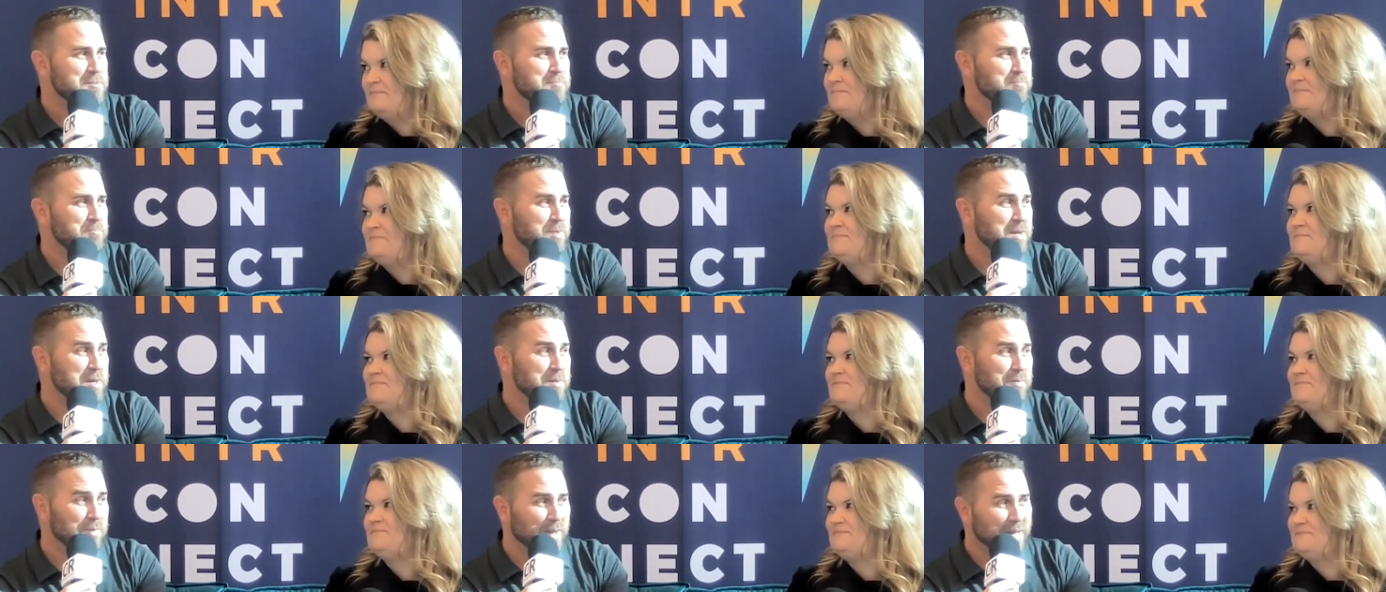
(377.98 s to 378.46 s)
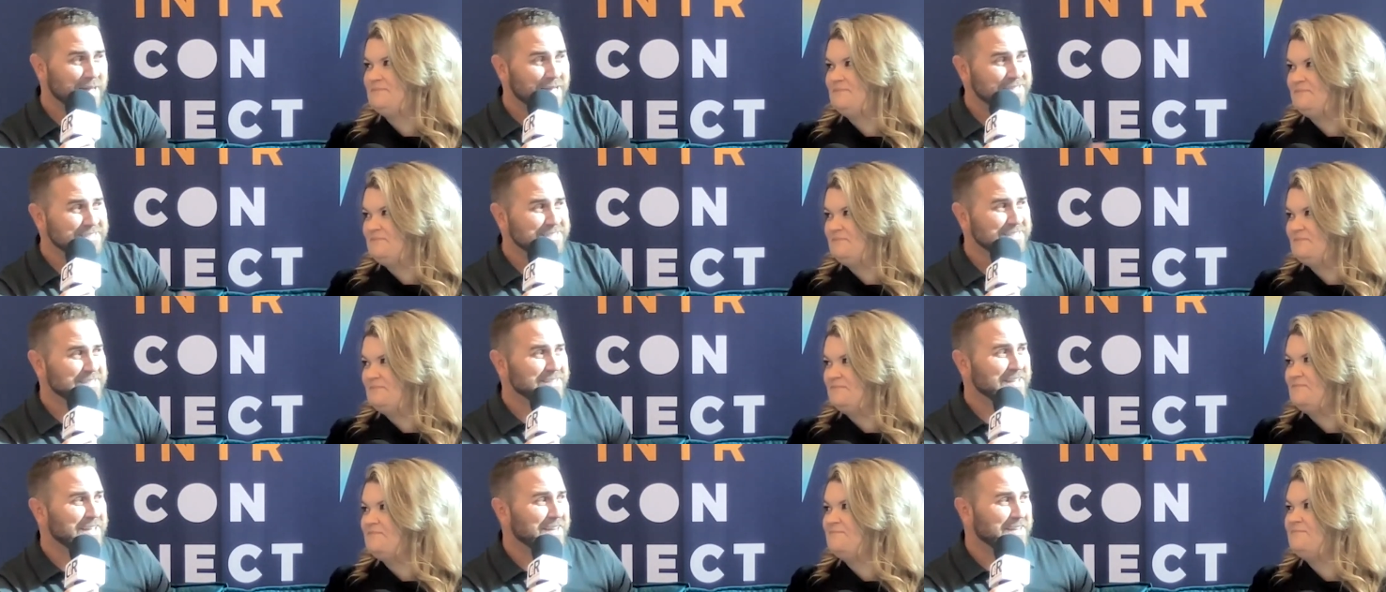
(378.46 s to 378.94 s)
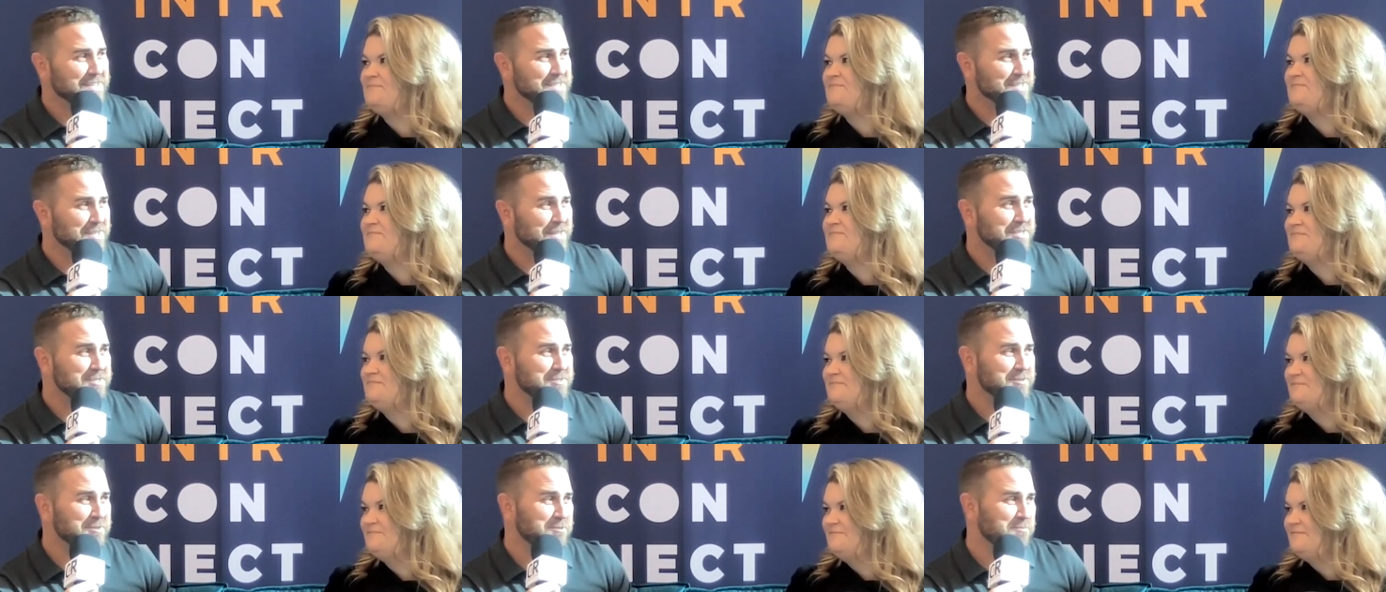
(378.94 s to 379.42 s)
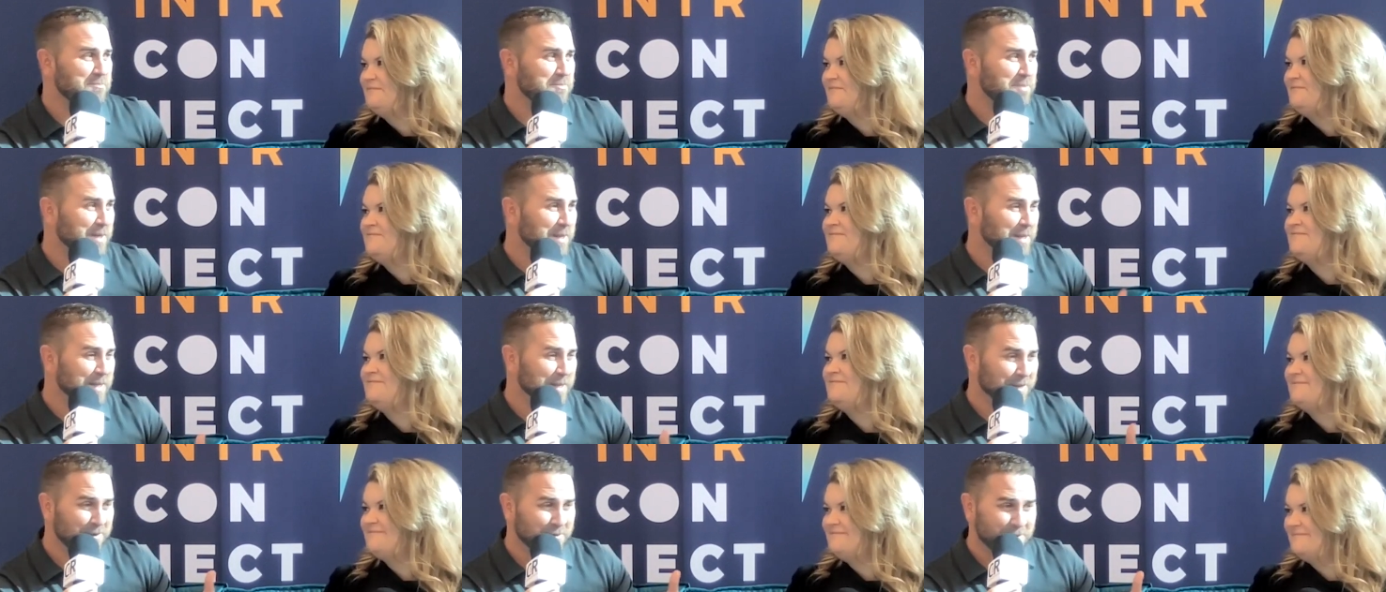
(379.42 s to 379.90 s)
Speaker 1: me blasting that adjuster and
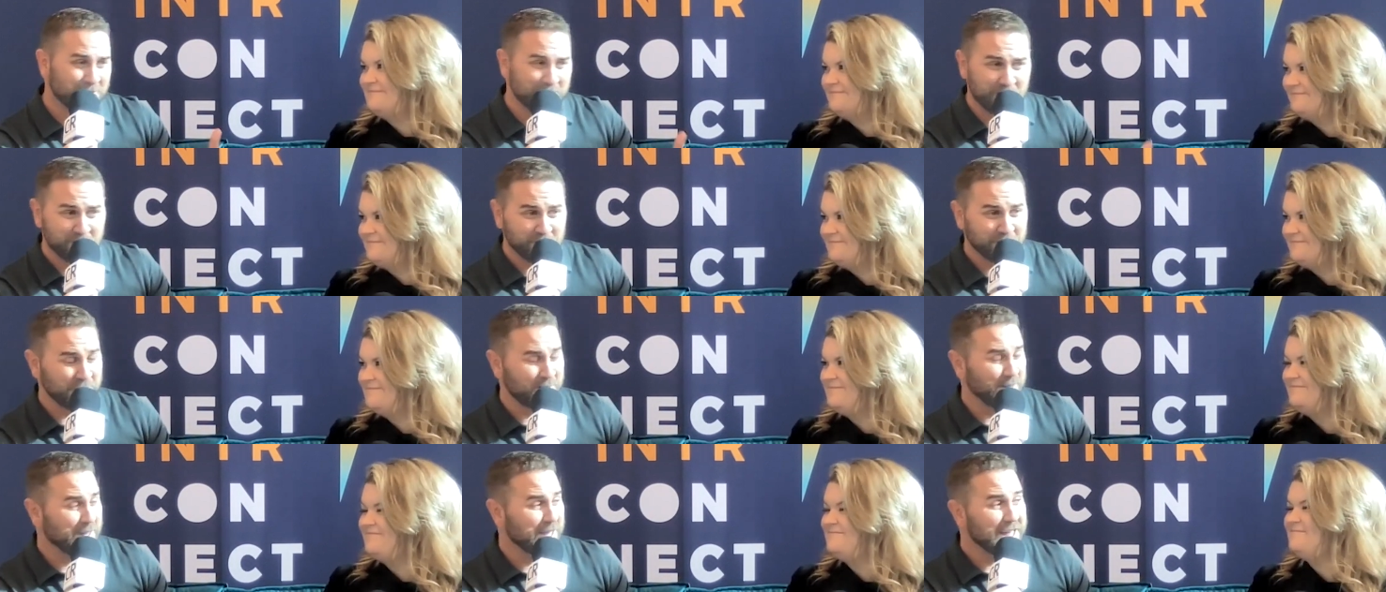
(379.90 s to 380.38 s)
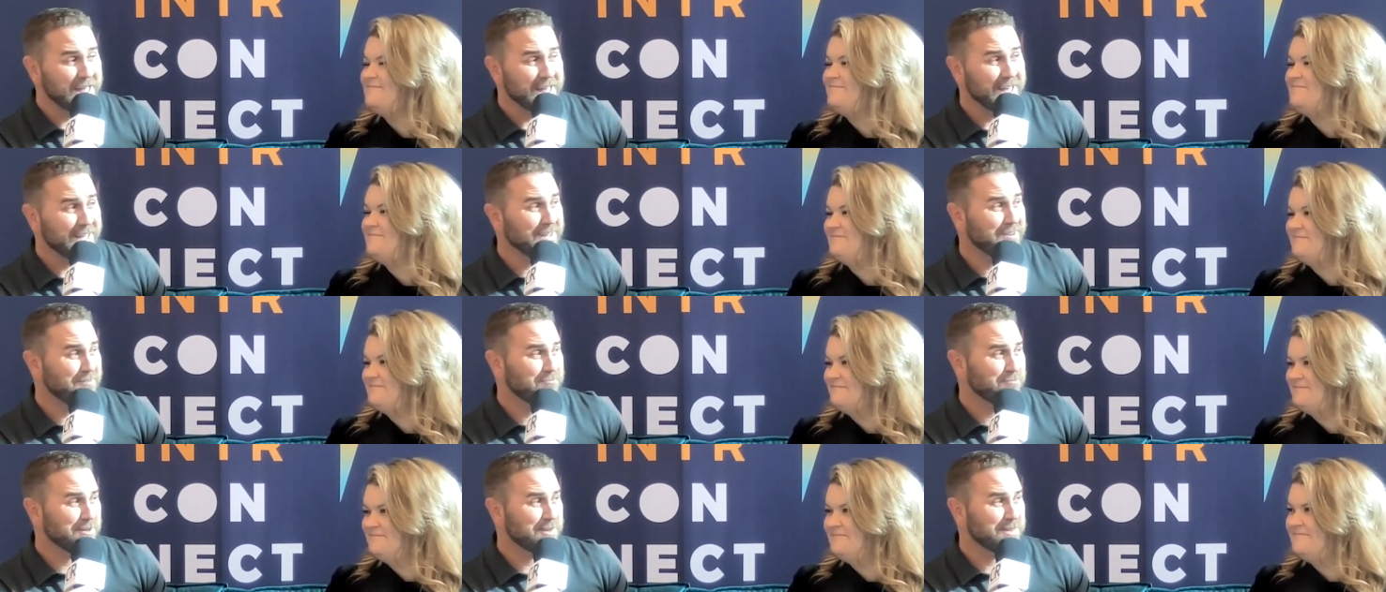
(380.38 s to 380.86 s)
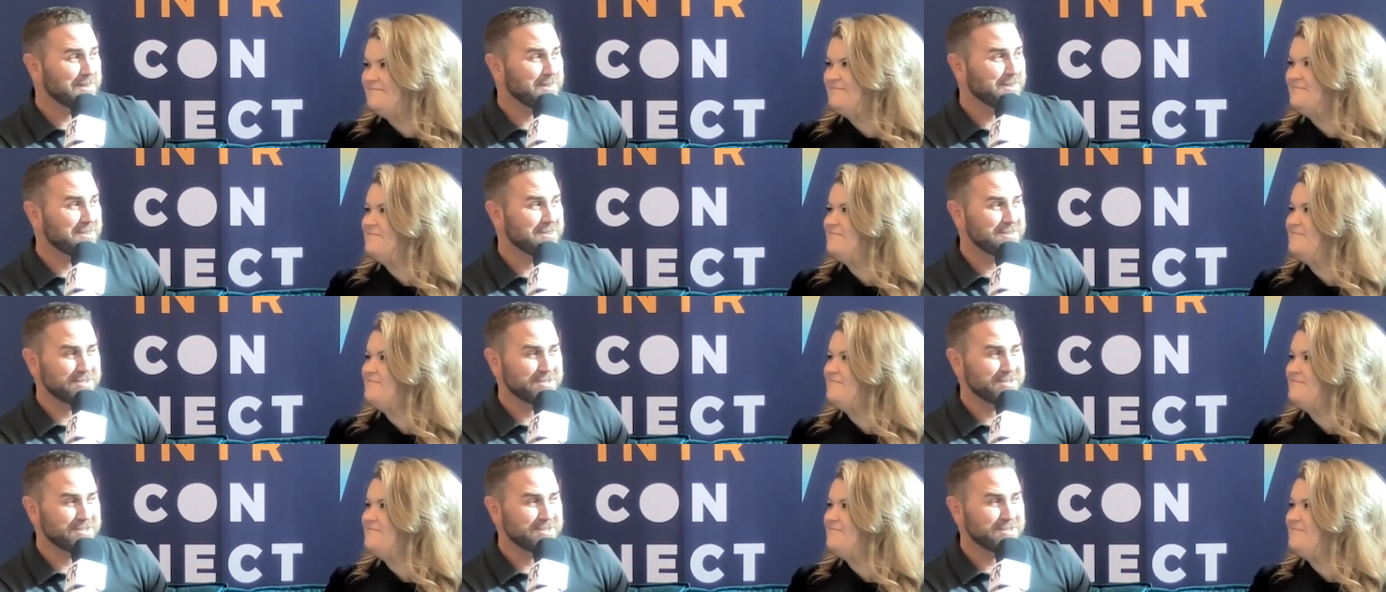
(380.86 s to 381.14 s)
beating her over the head with